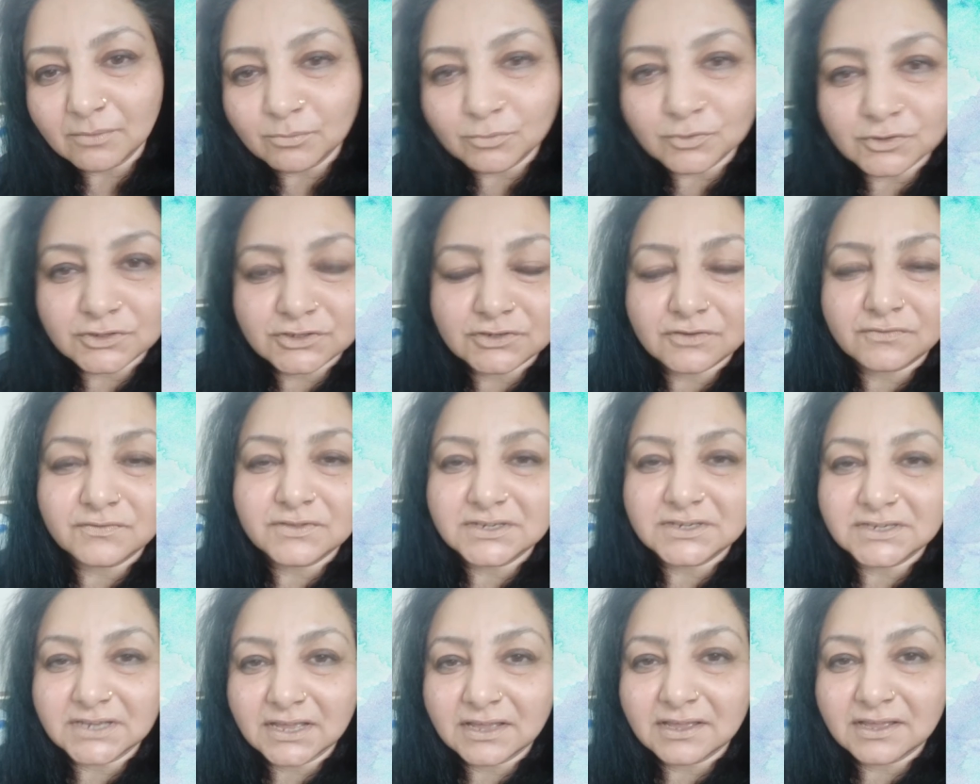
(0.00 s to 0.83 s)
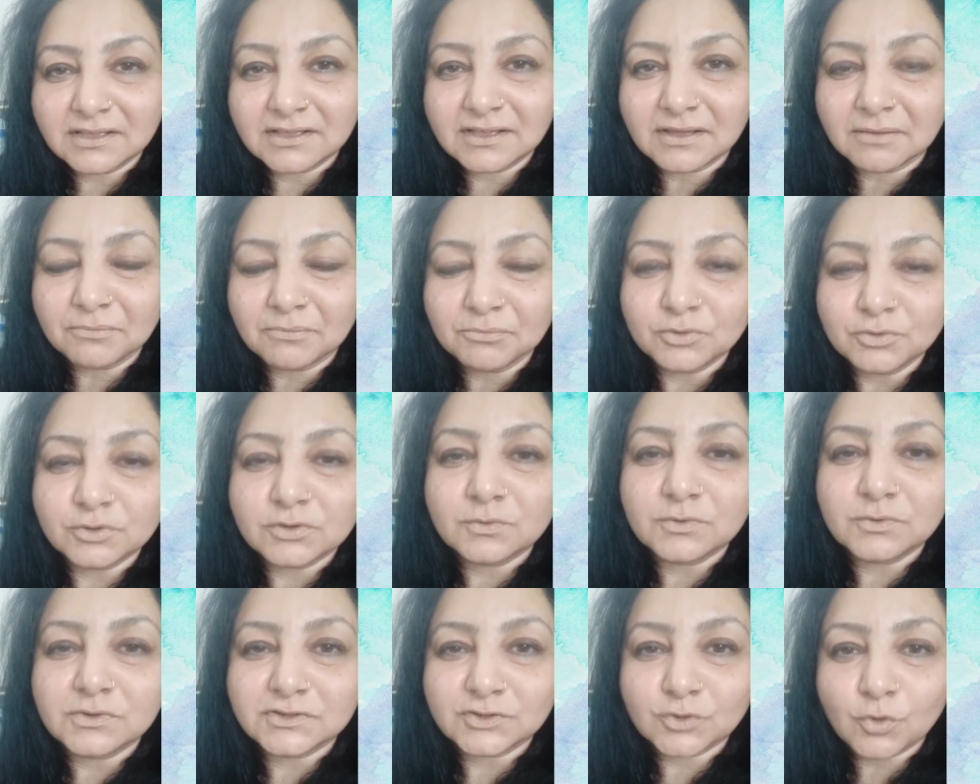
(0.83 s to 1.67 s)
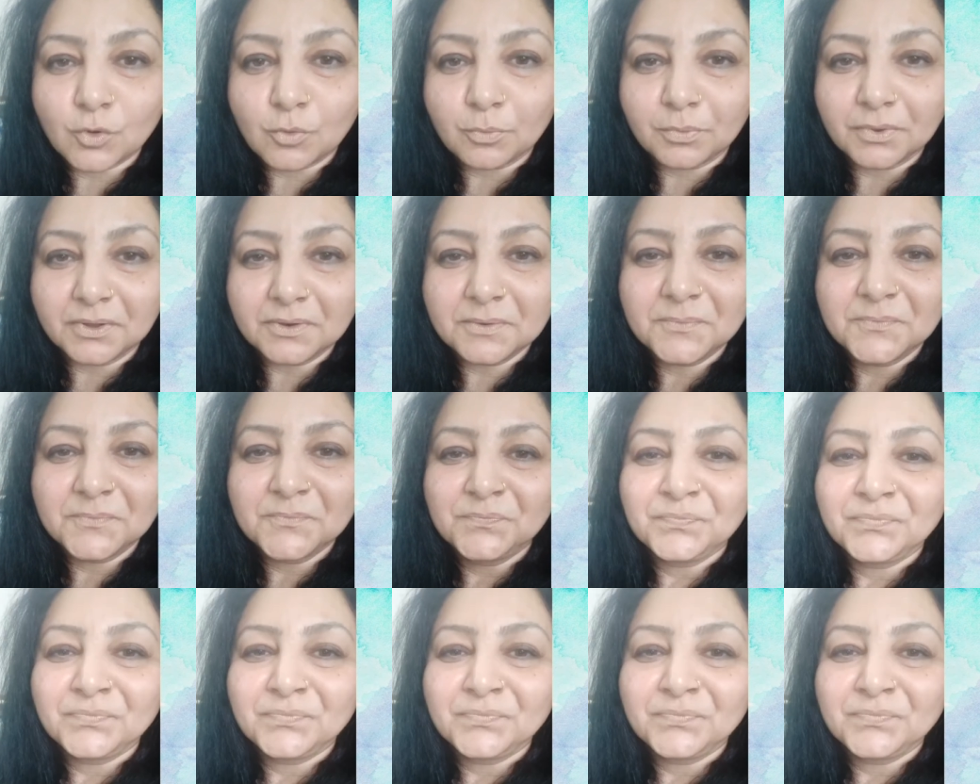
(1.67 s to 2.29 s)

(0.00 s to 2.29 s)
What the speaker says: Most of the day, computer was open.